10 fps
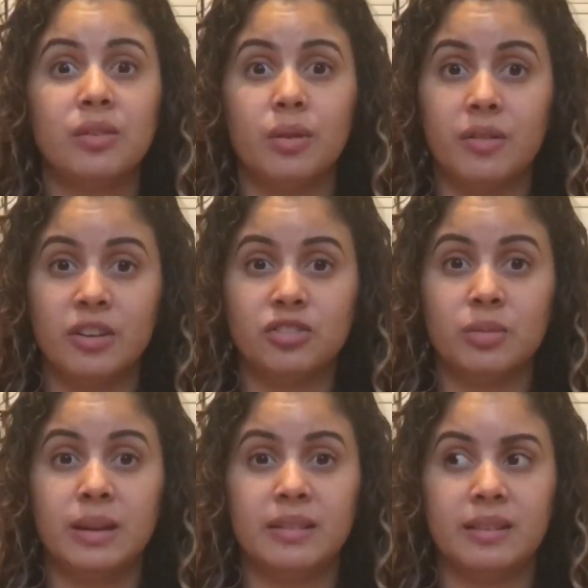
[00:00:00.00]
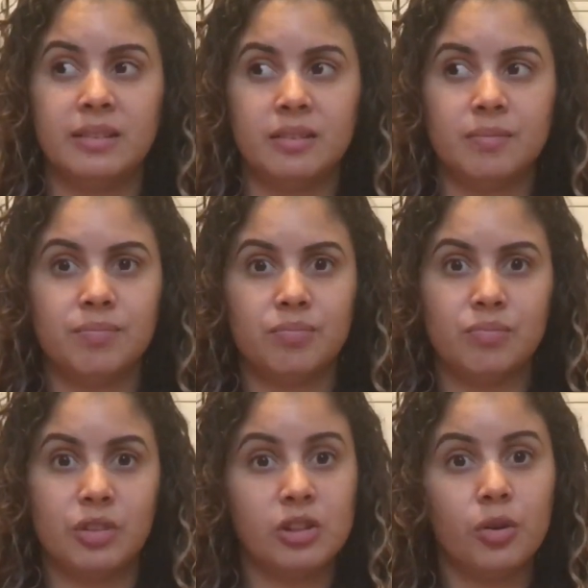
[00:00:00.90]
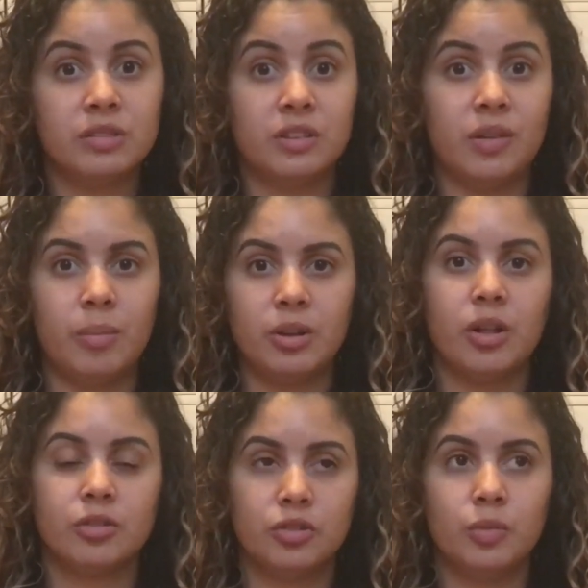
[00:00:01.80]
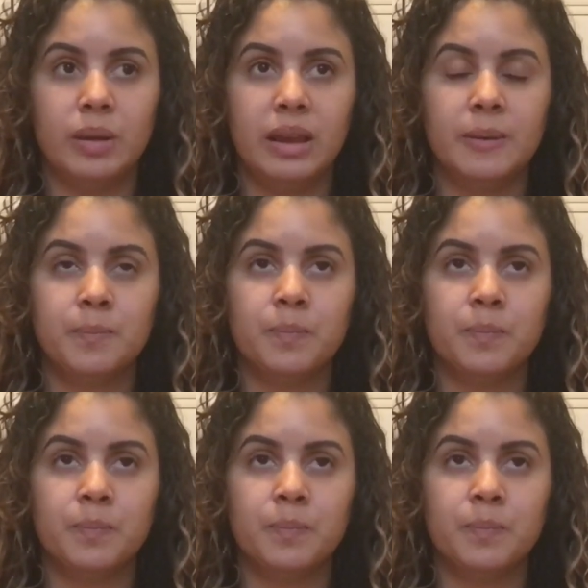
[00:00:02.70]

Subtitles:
to it eventually because it's the closest Family Dollar to me.